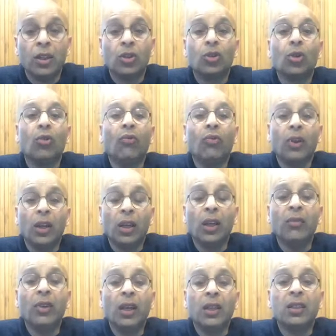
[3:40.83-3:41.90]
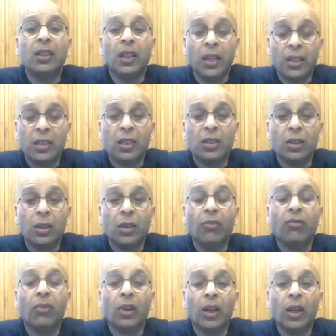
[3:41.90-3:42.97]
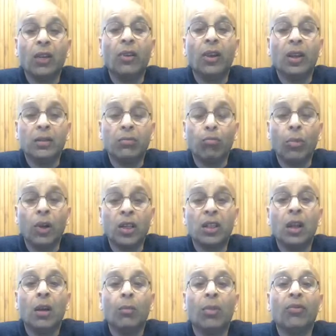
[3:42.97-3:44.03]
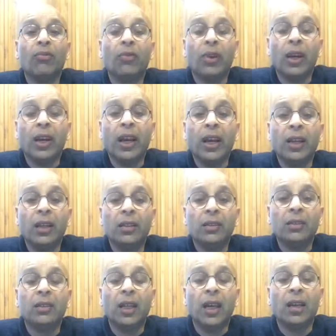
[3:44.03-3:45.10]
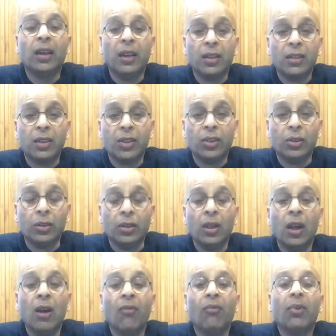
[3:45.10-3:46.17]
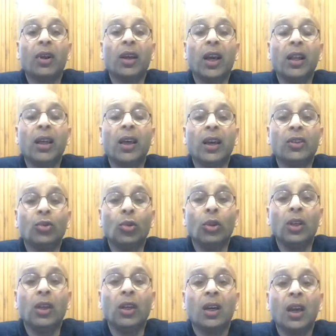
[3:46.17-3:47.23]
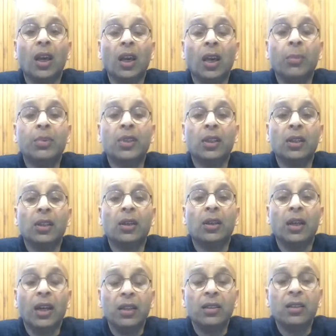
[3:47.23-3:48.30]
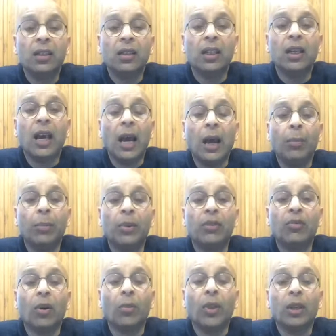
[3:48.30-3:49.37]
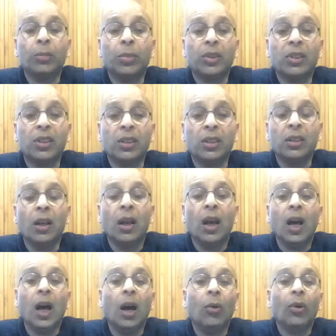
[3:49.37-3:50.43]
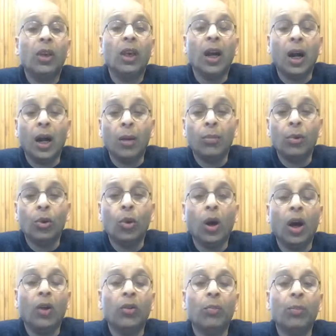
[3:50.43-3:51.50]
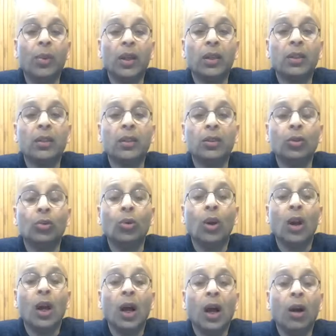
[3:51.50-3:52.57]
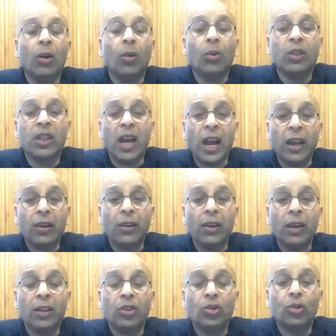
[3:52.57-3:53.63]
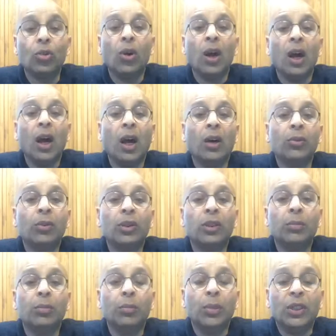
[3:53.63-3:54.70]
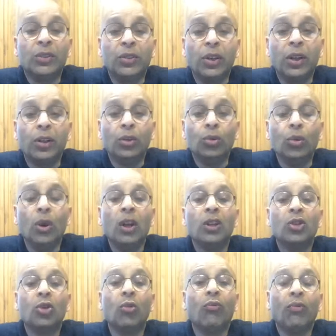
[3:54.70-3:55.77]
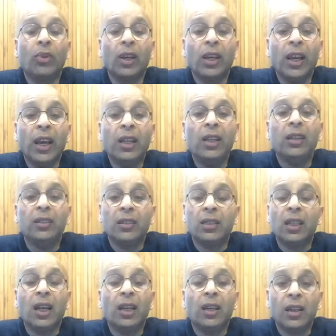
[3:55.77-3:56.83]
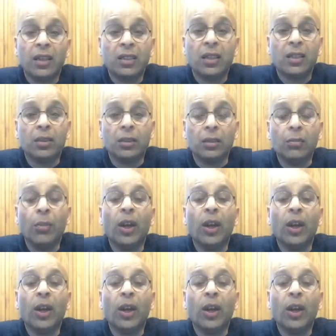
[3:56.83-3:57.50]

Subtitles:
So forgiving is necessary, forgiving is must, but forgetting is not necessary. Forgetting actually keeps the incident happen from that person, how he harmed you, how he belittled you, how he was angry at you, how he betrayed you. So forgetting is not necessary.